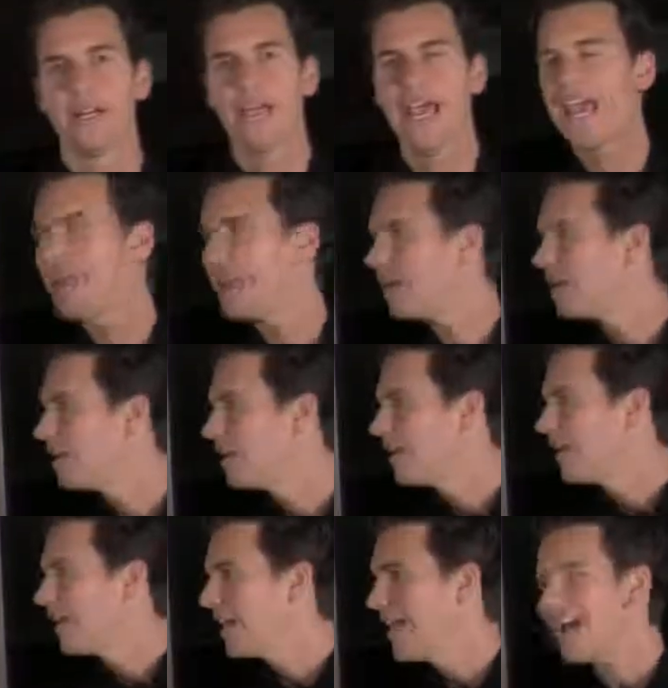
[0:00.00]
And
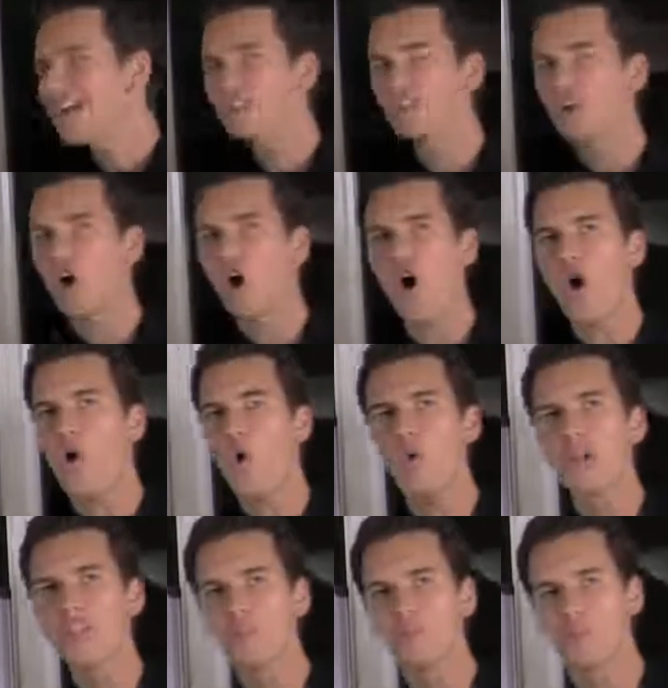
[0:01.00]
it hasn't
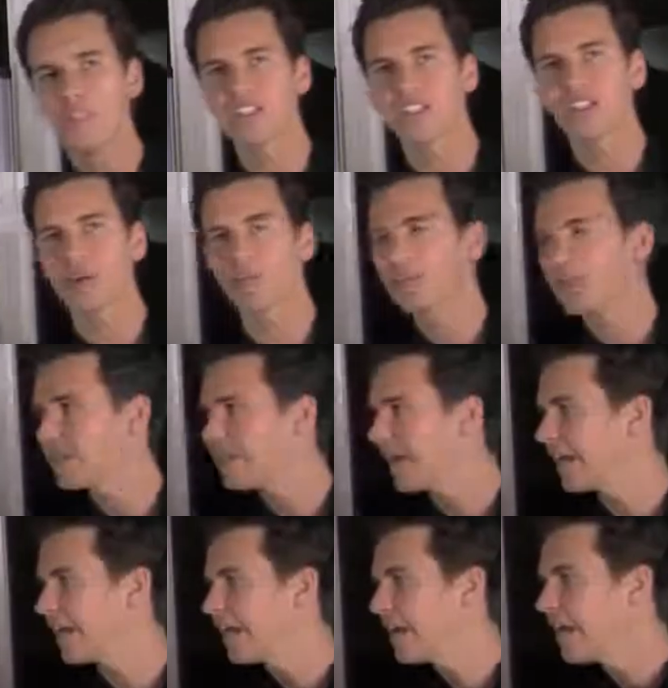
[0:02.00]
always been something
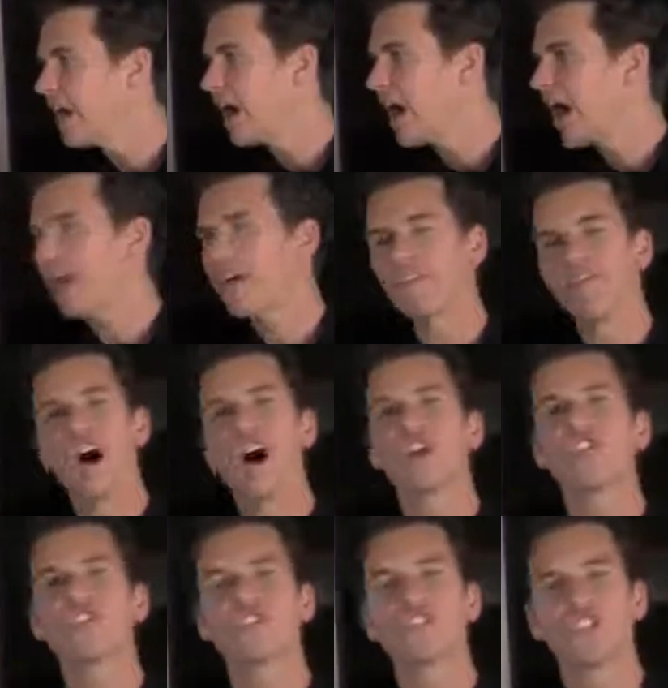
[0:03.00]
that I have
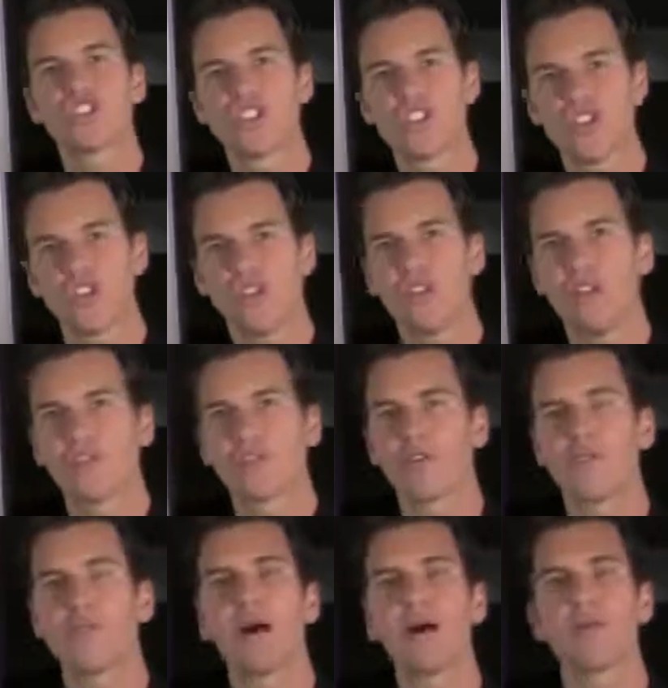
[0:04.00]
understood
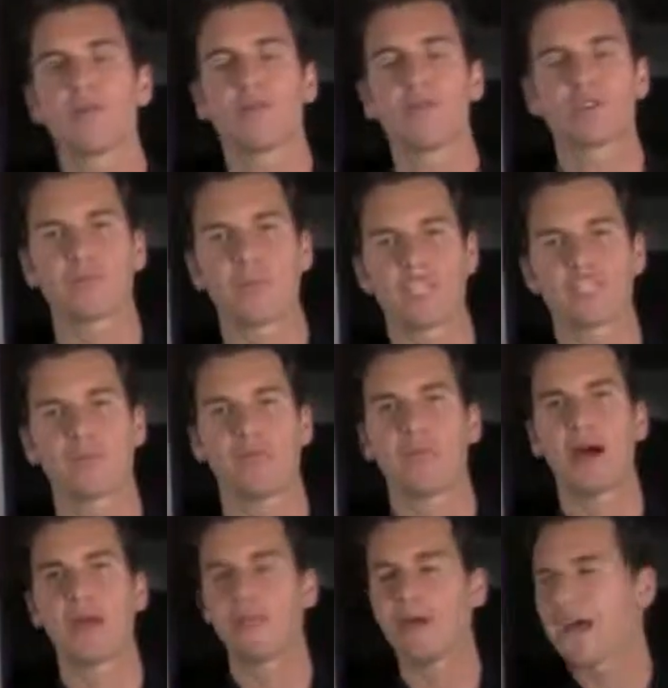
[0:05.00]
from the perspective of
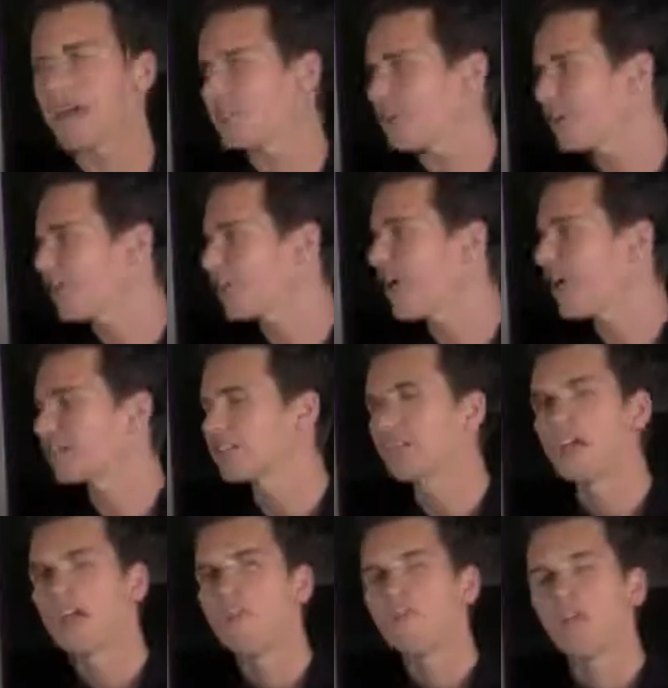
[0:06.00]
my passion. In fact,
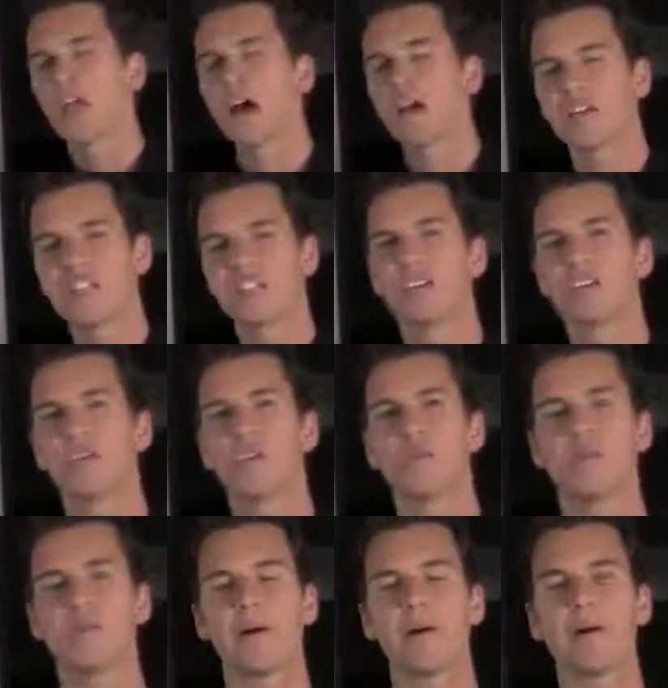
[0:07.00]
I'm going to tell you a
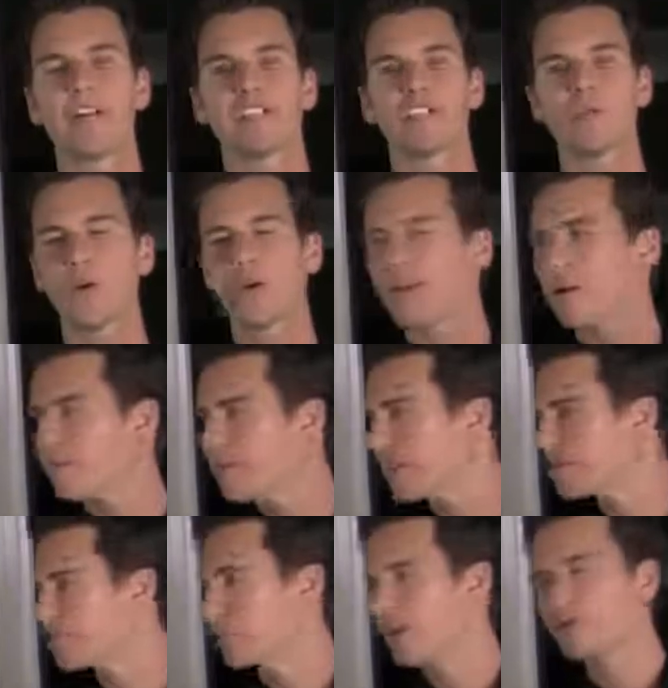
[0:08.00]
little bit about my story here,
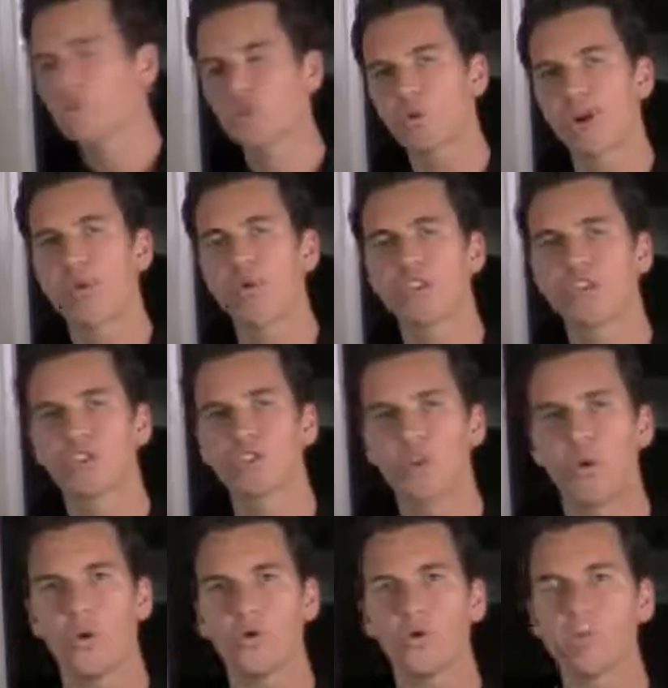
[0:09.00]
because when I was 21 years
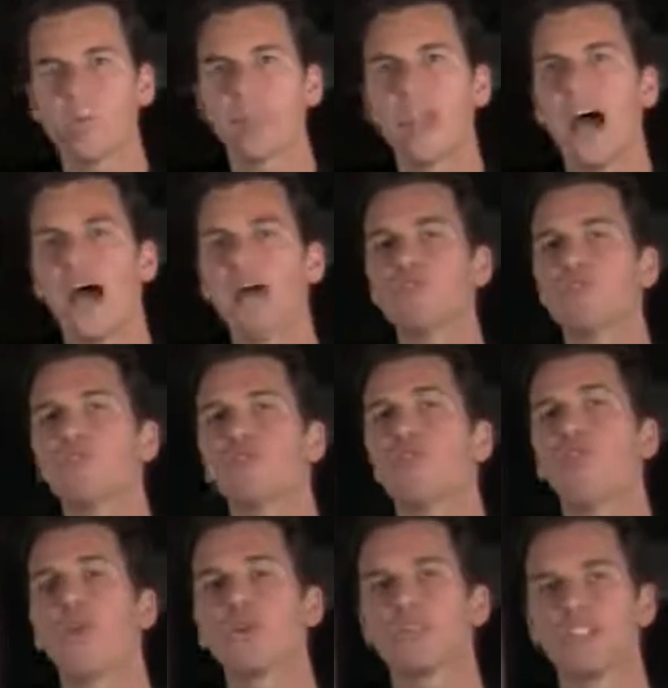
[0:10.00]
old, I was
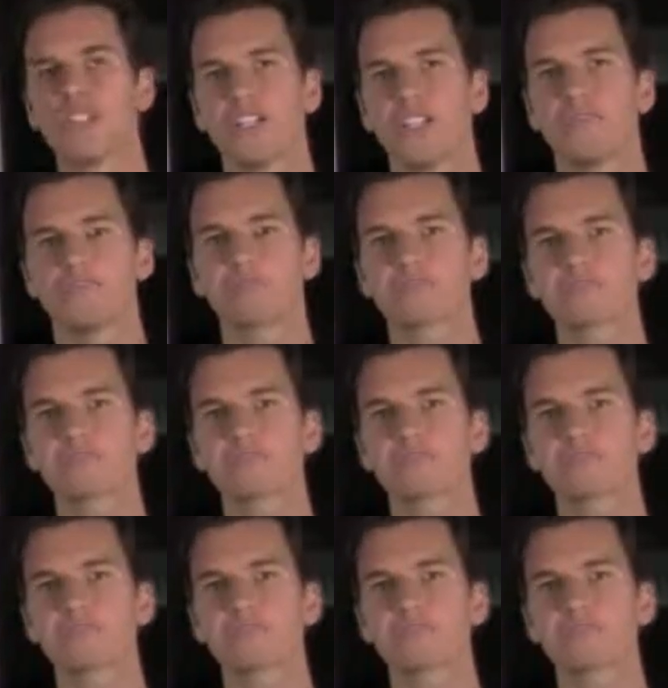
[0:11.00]
fortunate